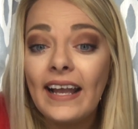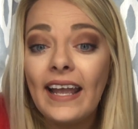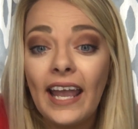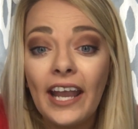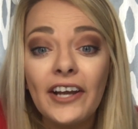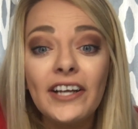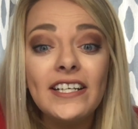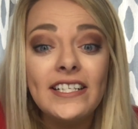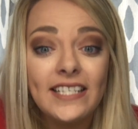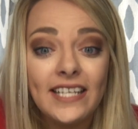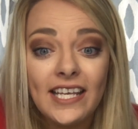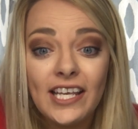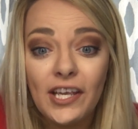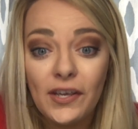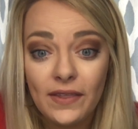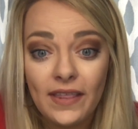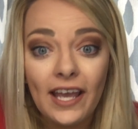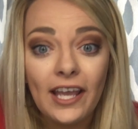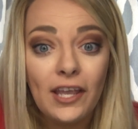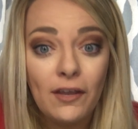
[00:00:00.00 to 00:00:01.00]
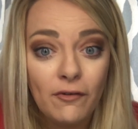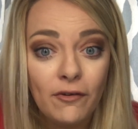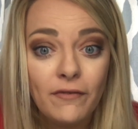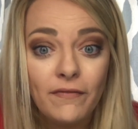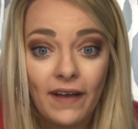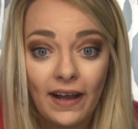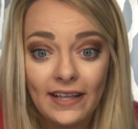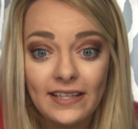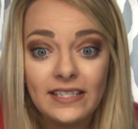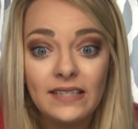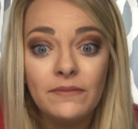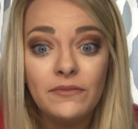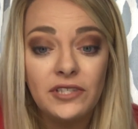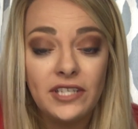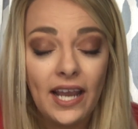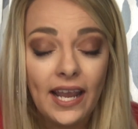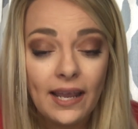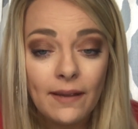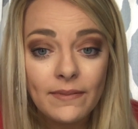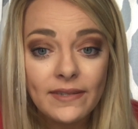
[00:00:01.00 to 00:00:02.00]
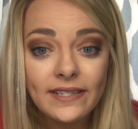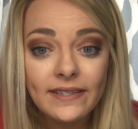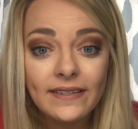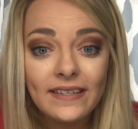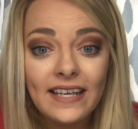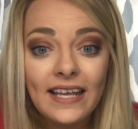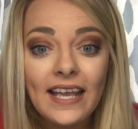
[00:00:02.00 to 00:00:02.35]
guarantee you that you will find some shapes.